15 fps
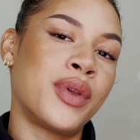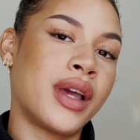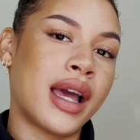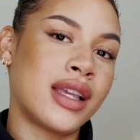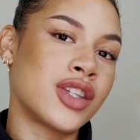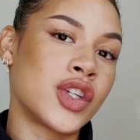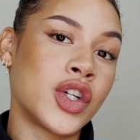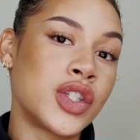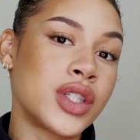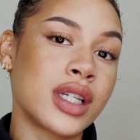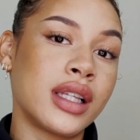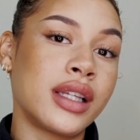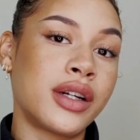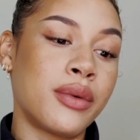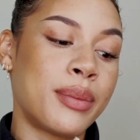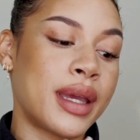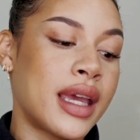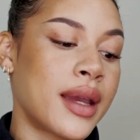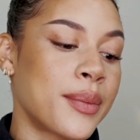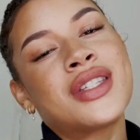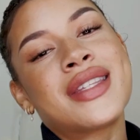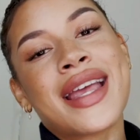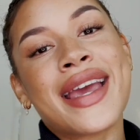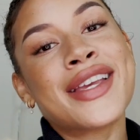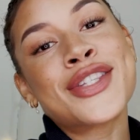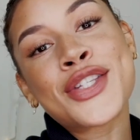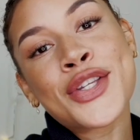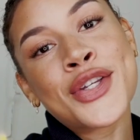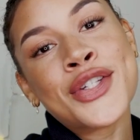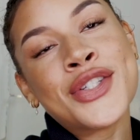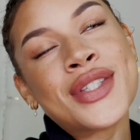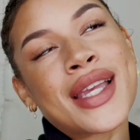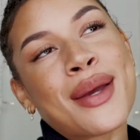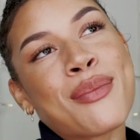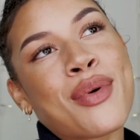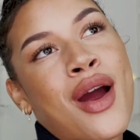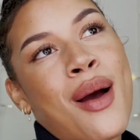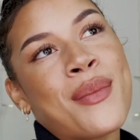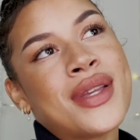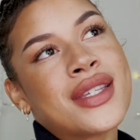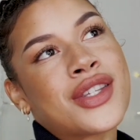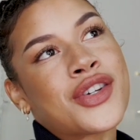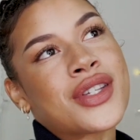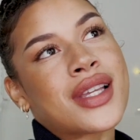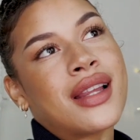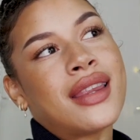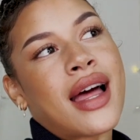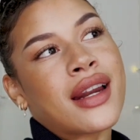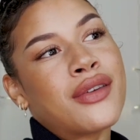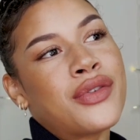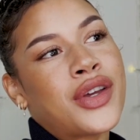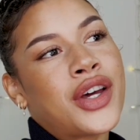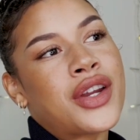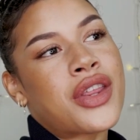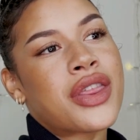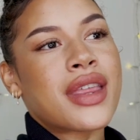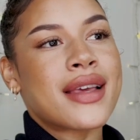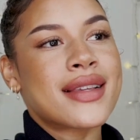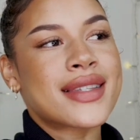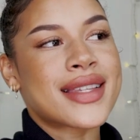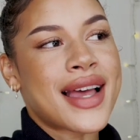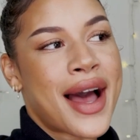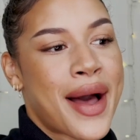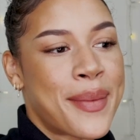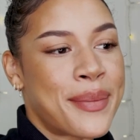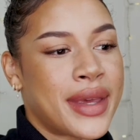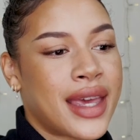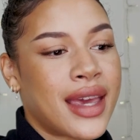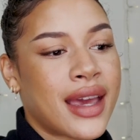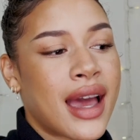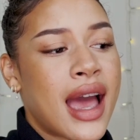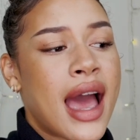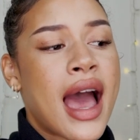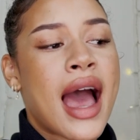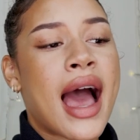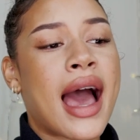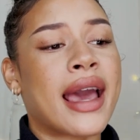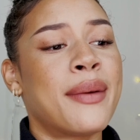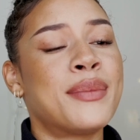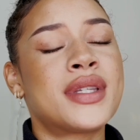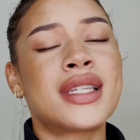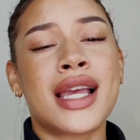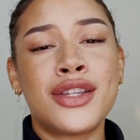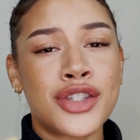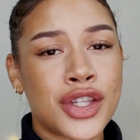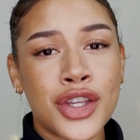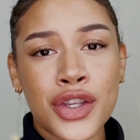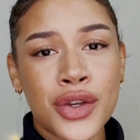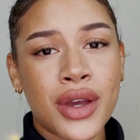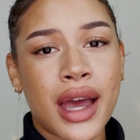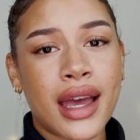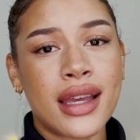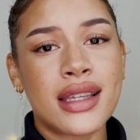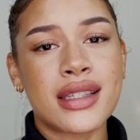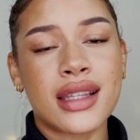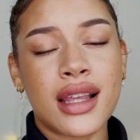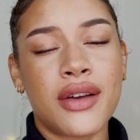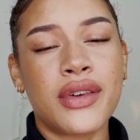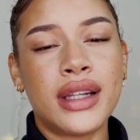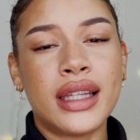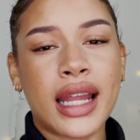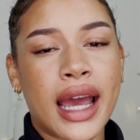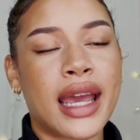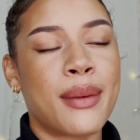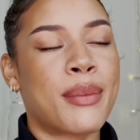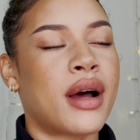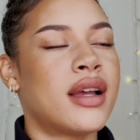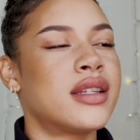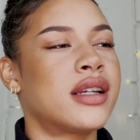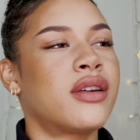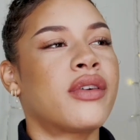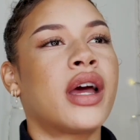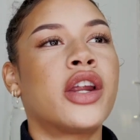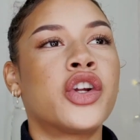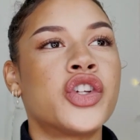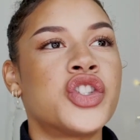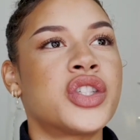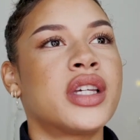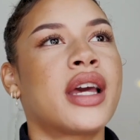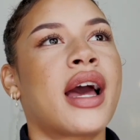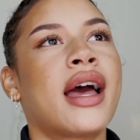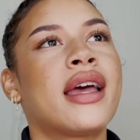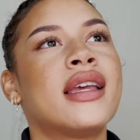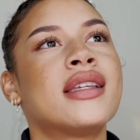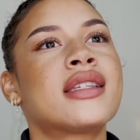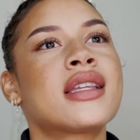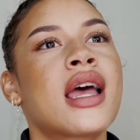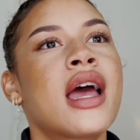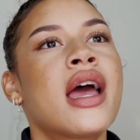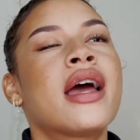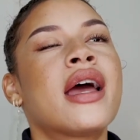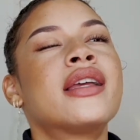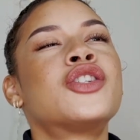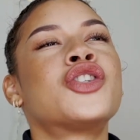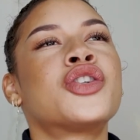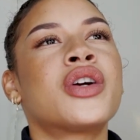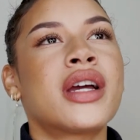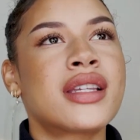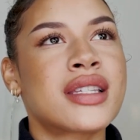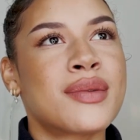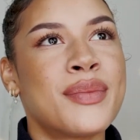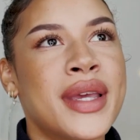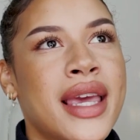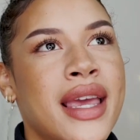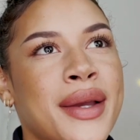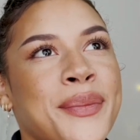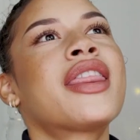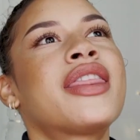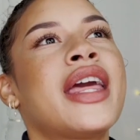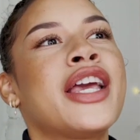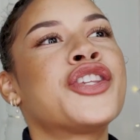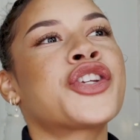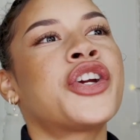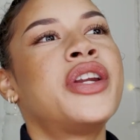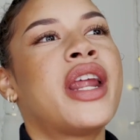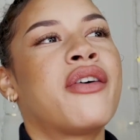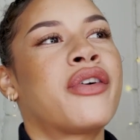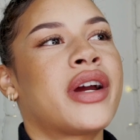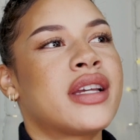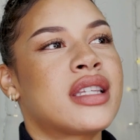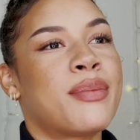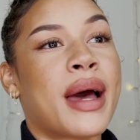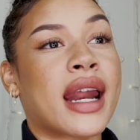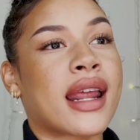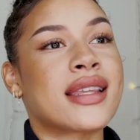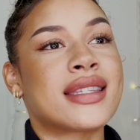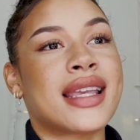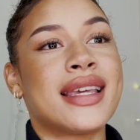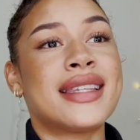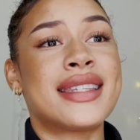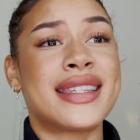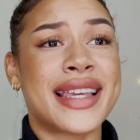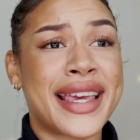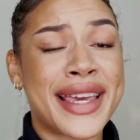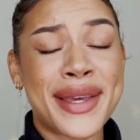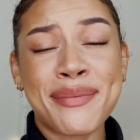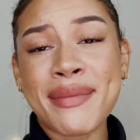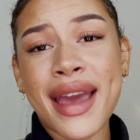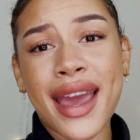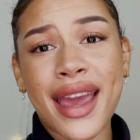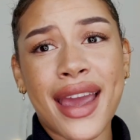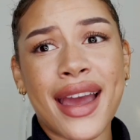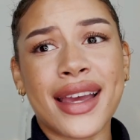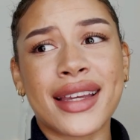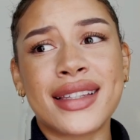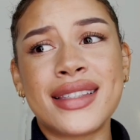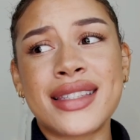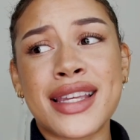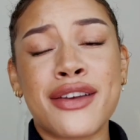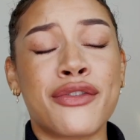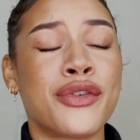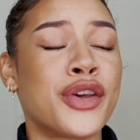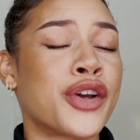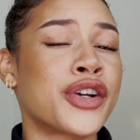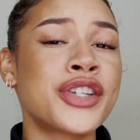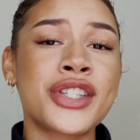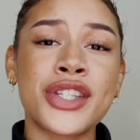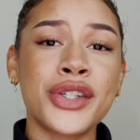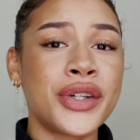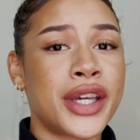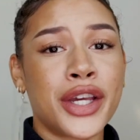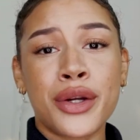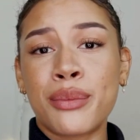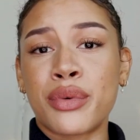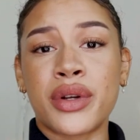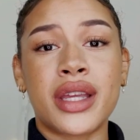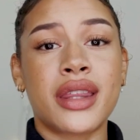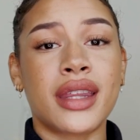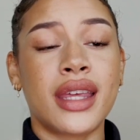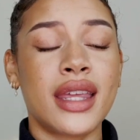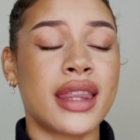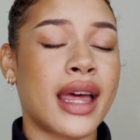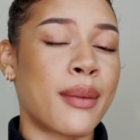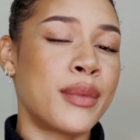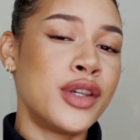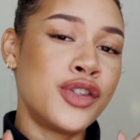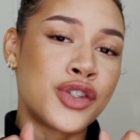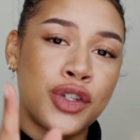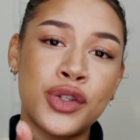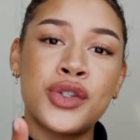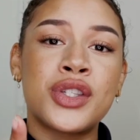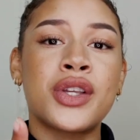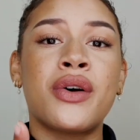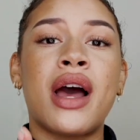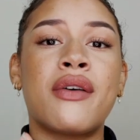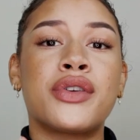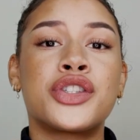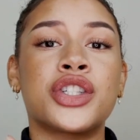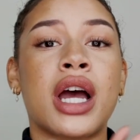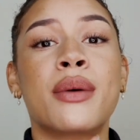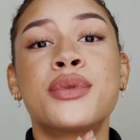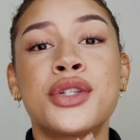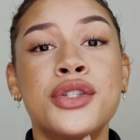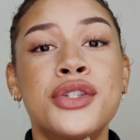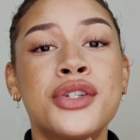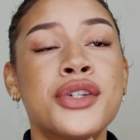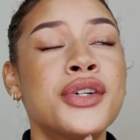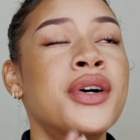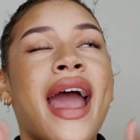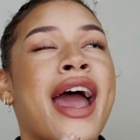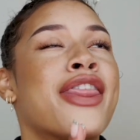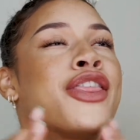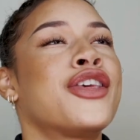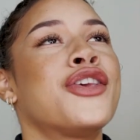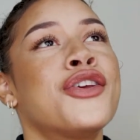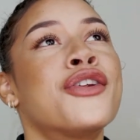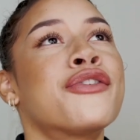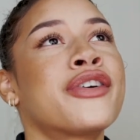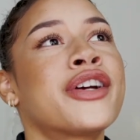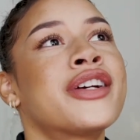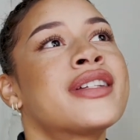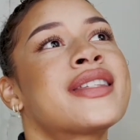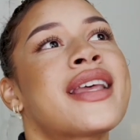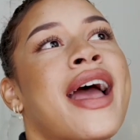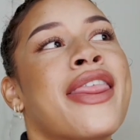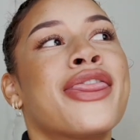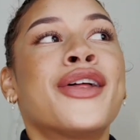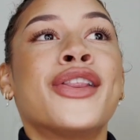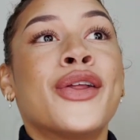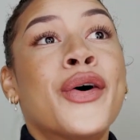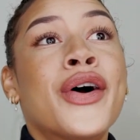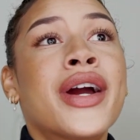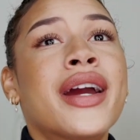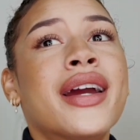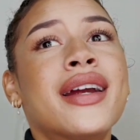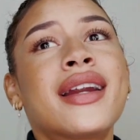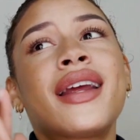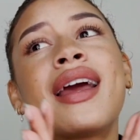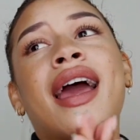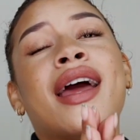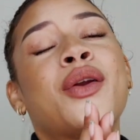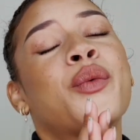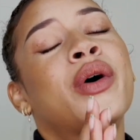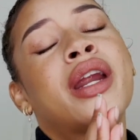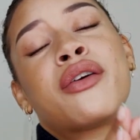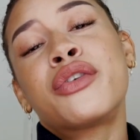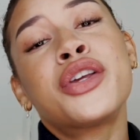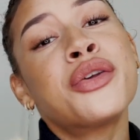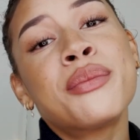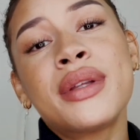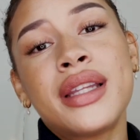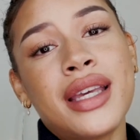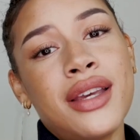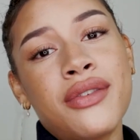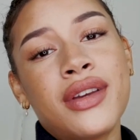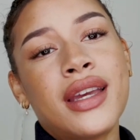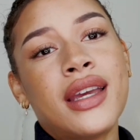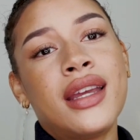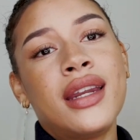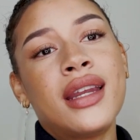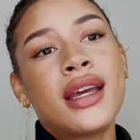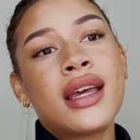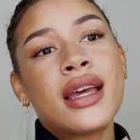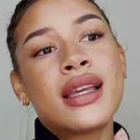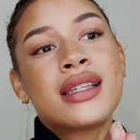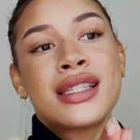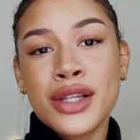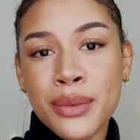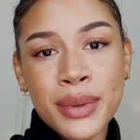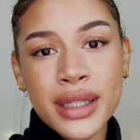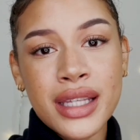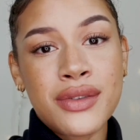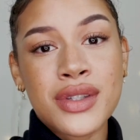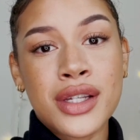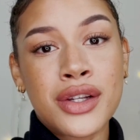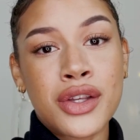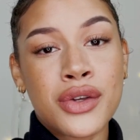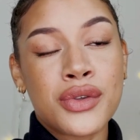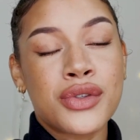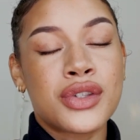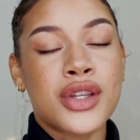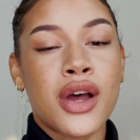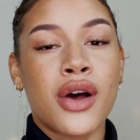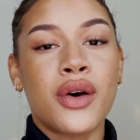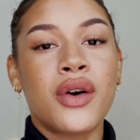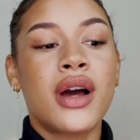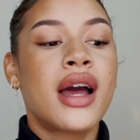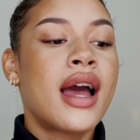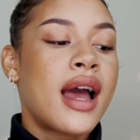you guys learned a little bit. Stay tuned. I promise there's a lot of good things coming. I am sending you guys love and light, positive energy, guys. Trust me, things are never as bad as they seem. And if you're still here breathing, that means you still have a job to do. And the universe and the Lord and whatever you believe in still believes in you. So